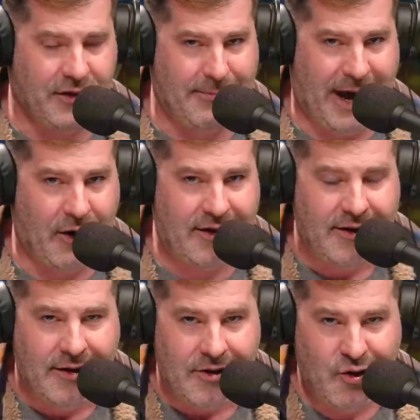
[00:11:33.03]
feel about
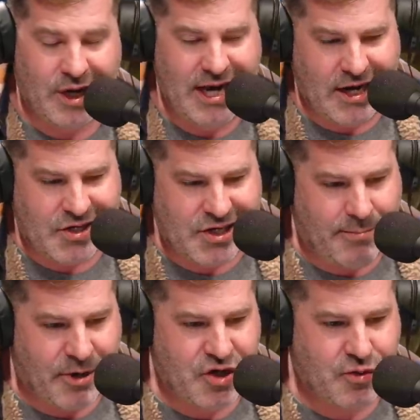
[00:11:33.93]
it. You can hit us
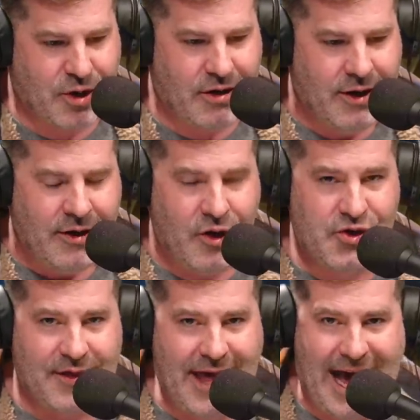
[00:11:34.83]
up on Twitter
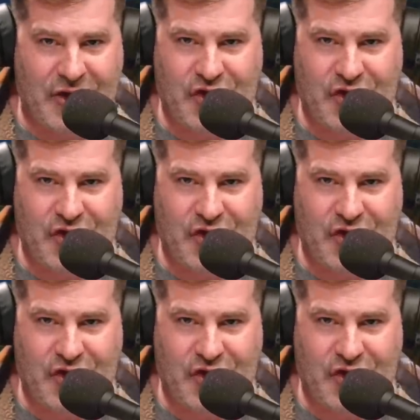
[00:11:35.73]
using the